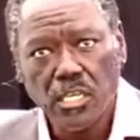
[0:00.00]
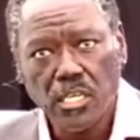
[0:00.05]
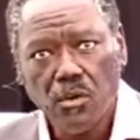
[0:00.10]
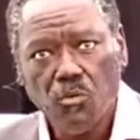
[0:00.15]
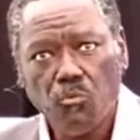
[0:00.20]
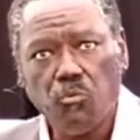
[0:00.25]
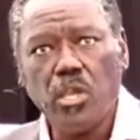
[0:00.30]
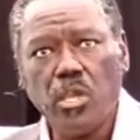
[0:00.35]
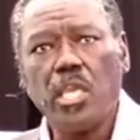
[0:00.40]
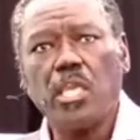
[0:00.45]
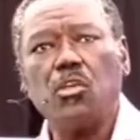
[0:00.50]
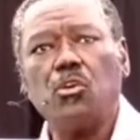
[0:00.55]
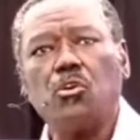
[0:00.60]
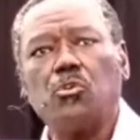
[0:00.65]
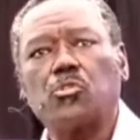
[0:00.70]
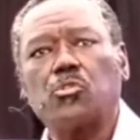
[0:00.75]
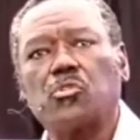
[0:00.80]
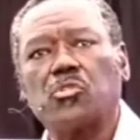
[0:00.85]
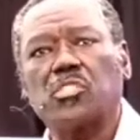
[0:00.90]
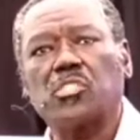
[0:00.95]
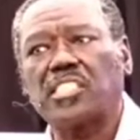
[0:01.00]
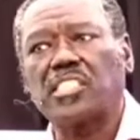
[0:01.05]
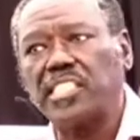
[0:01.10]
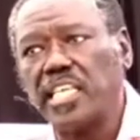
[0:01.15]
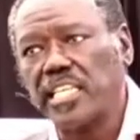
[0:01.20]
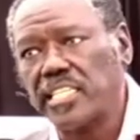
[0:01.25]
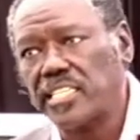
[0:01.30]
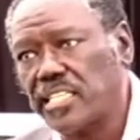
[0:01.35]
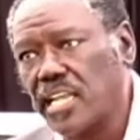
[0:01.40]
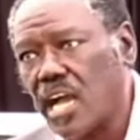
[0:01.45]
We used to
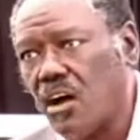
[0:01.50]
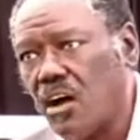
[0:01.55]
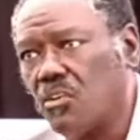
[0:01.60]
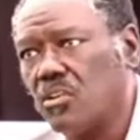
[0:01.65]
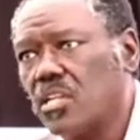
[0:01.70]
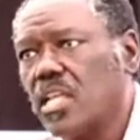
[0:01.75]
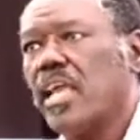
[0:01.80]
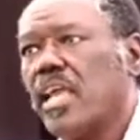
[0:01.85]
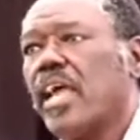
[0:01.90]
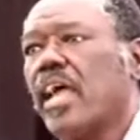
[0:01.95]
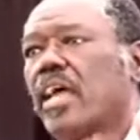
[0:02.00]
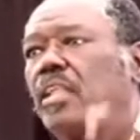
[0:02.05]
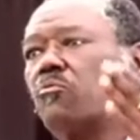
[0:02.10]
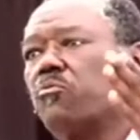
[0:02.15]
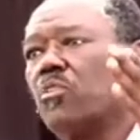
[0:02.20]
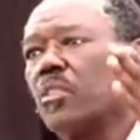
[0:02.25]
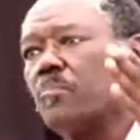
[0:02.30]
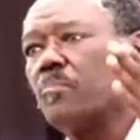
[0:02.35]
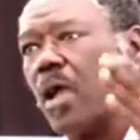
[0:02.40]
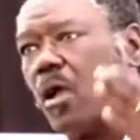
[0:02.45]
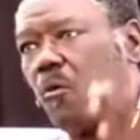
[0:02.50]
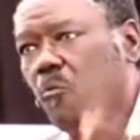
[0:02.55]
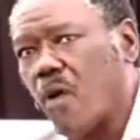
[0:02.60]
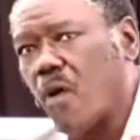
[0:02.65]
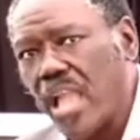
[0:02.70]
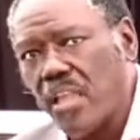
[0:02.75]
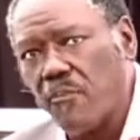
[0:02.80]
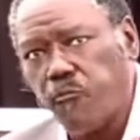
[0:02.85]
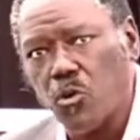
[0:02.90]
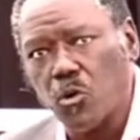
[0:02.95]
sit down and with my
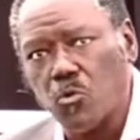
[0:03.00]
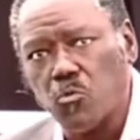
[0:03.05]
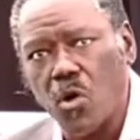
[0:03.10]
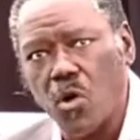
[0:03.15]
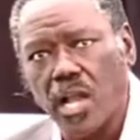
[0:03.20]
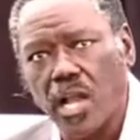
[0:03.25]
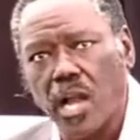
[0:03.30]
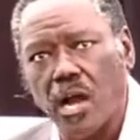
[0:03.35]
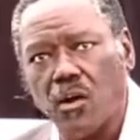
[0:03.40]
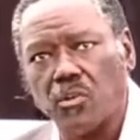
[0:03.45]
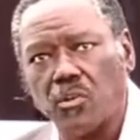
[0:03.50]
wife would work out